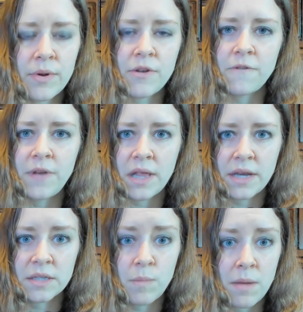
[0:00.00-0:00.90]
where their
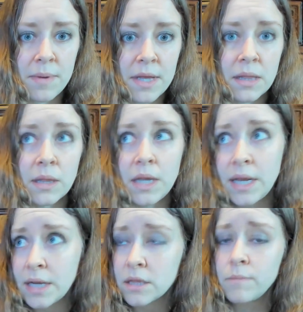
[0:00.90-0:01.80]
feelings may be
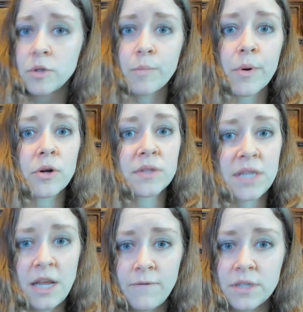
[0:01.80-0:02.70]
leading them to
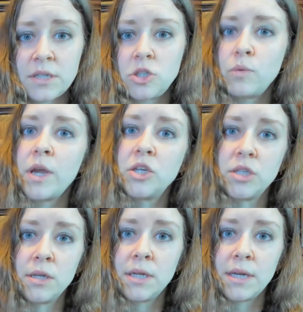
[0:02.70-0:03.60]
perceive a
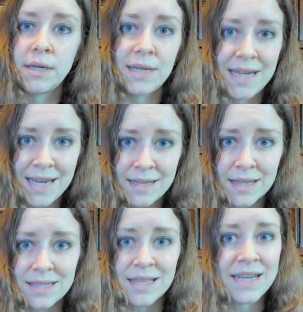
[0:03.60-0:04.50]
situation in a
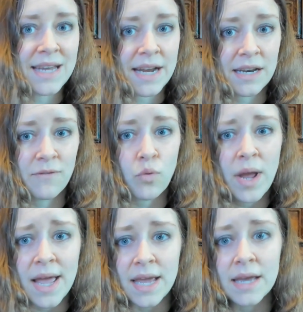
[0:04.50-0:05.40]
needlessly negative
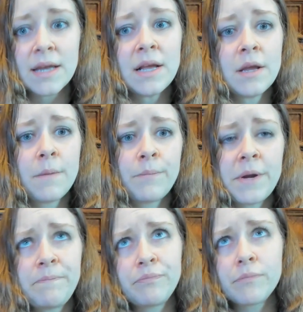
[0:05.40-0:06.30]
way,
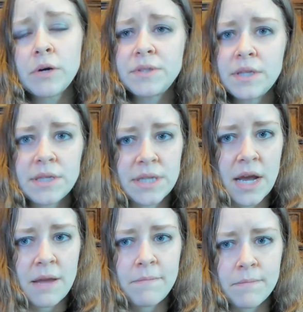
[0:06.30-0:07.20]
but most of the
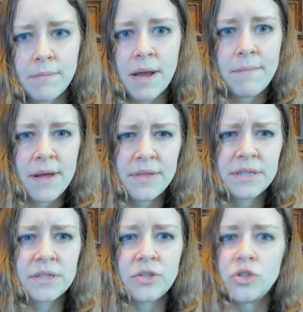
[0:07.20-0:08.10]
time my
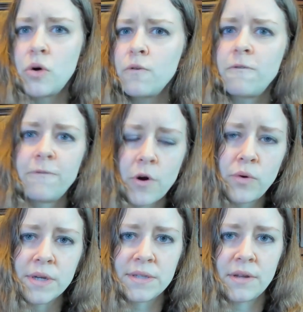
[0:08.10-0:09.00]
methods don't
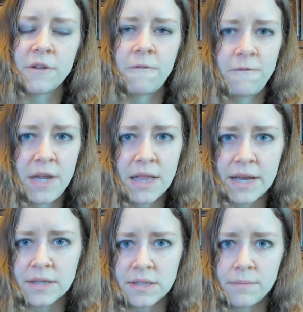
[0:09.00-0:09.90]
focus on the
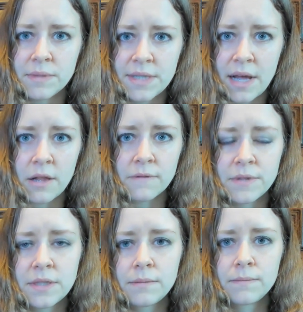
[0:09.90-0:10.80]
feelings themselves.